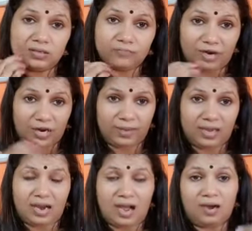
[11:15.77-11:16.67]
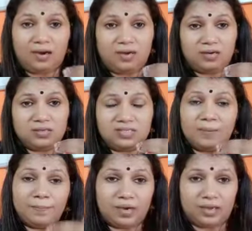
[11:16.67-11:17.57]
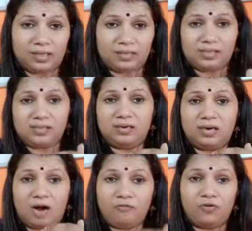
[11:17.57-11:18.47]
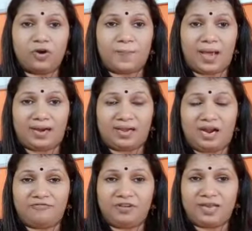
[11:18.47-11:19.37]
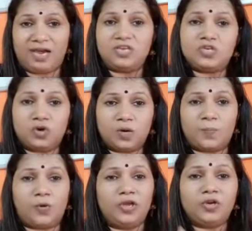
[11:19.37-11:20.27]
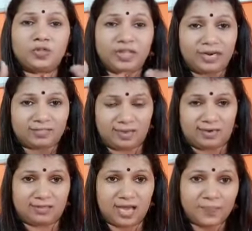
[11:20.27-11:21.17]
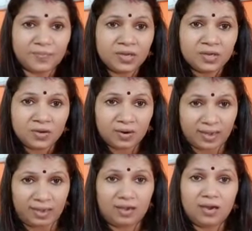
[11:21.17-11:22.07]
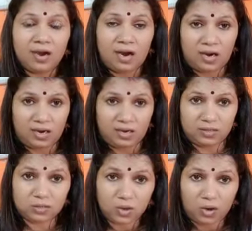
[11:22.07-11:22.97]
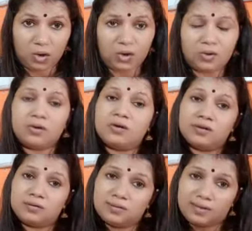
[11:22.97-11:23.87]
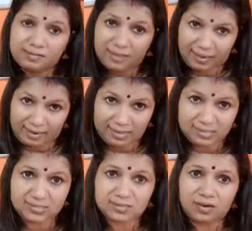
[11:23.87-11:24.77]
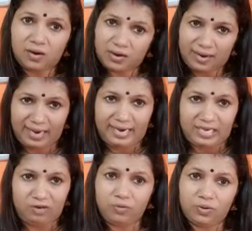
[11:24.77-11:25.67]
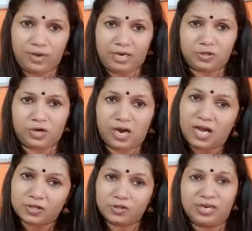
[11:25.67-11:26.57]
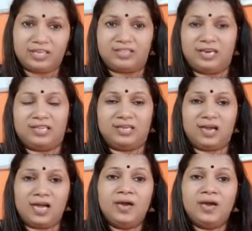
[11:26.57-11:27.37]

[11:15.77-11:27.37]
venamengil summary, adeyathu however paragraph inde a short point onnu eduthu ezhuthaam. Okay, though there is or a negative view varunnundallo adu onnu eduthu ezhuthuka.